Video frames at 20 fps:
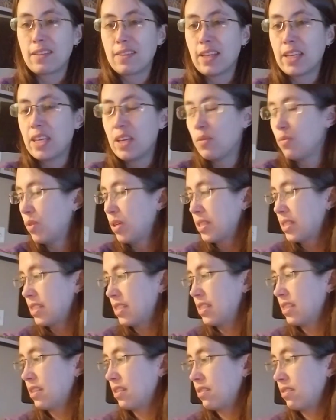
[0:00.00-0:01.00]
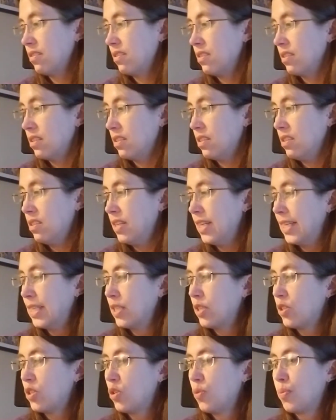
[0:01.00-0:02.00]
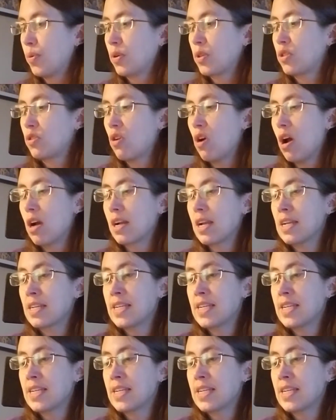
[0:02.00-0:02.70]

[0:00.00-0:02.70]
Like, it wasn't super strong.